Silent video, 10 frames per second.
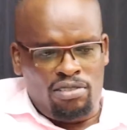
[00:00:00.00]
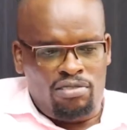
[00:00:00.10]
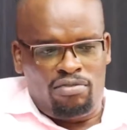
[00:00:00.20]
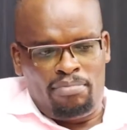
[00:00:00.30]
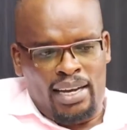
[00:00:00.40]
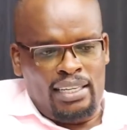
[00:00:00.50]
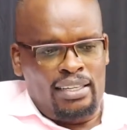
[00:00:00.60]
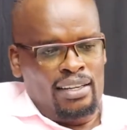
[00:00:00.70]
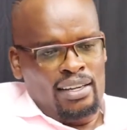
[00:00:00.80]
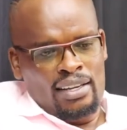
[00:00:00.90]
course of
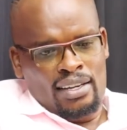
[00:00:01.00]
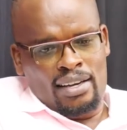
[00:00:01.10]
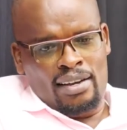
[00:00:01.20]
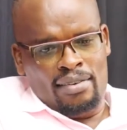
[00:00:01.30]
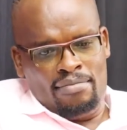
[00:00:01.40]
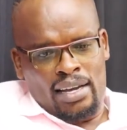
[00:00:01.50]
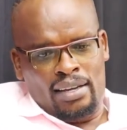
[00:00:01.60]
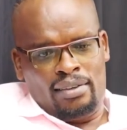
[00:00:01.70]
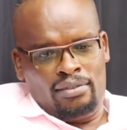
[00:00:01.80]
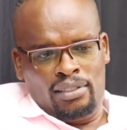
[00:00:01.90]
my
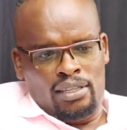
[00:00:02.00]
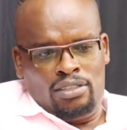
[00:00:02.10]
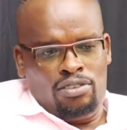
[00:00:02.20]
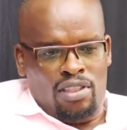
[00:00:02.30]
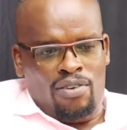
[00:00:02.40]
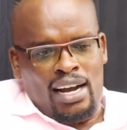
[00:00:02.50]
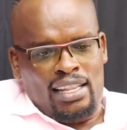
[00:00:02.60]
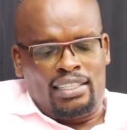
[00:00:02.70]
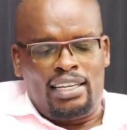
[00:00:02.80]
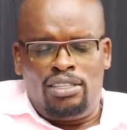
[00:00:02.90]
the
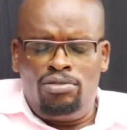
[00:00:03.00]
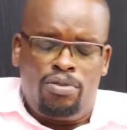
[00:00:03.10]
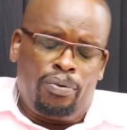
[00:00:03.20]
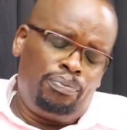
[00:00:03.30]
work that I do.